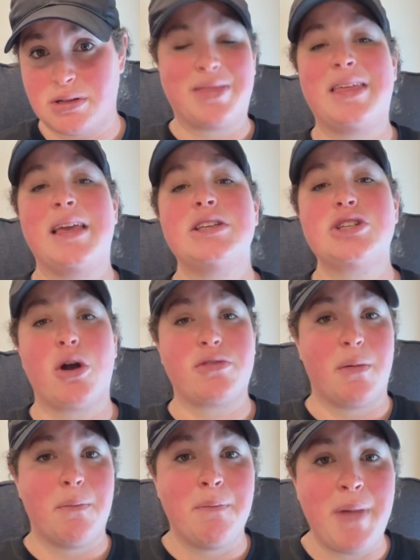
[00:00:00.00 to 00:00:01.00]
But these are
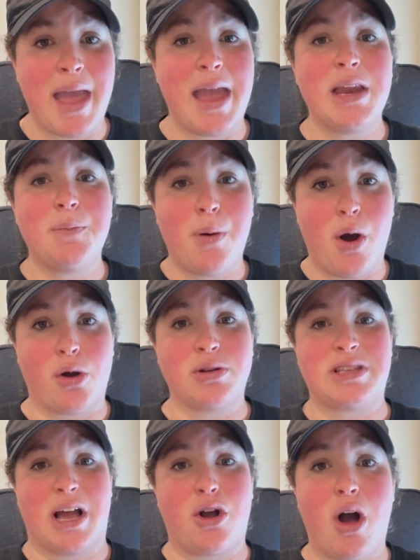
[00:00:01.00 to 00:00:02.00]
the main
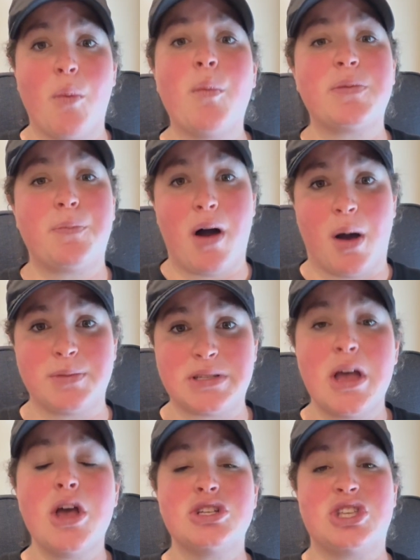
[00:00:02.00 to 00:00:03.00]
parts that come with
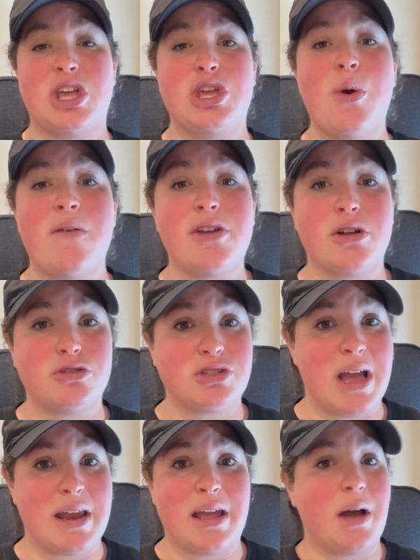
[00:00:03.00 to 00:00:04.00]
pumps, so you have an
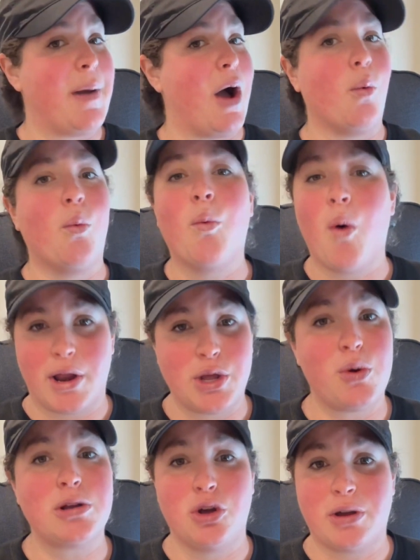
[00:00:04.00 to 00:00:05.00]
understanding about what
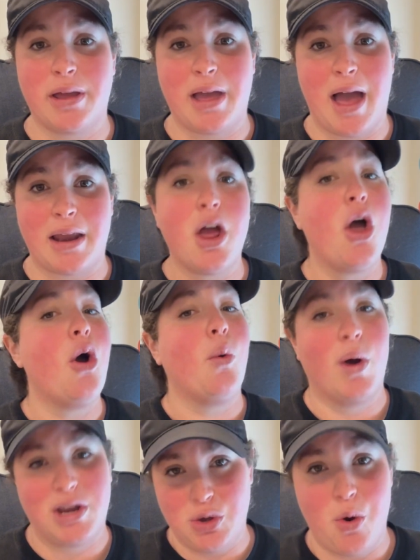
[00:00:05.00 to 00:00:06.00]
you are looking at
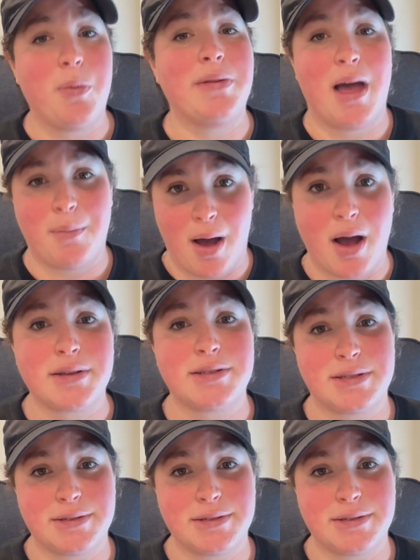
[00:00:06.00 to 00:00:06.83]
when you open that box.